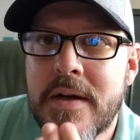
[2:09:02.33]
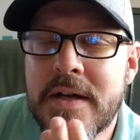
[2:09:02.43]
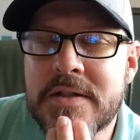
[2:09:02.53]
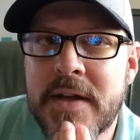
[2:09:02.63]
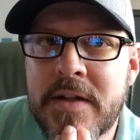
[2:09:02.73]

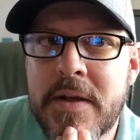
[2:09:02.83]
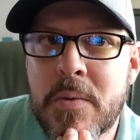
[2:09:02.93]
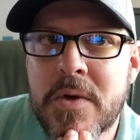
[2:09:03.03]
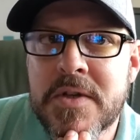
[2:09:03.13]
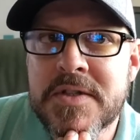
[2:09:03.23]
It's like they
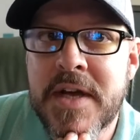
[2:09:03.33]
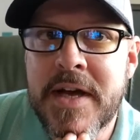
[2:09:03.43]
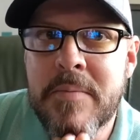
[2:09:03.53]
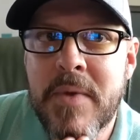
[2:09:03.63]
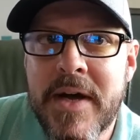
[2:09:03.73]
were
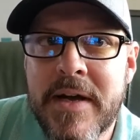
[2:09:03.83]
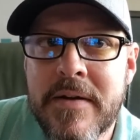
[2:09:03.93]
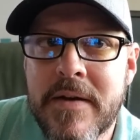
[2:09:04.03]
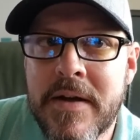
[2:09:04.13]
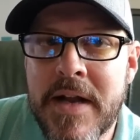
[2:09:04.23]
designed by
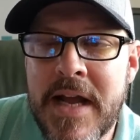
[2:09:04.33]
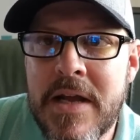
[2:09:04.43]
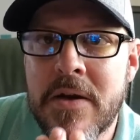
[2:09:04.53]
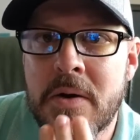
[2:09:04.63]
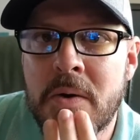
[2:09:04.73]
an
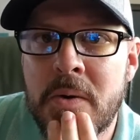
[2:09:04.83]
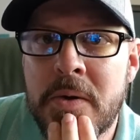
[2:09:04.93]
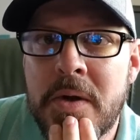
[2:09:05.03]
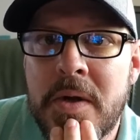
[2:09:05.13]
8-year-old.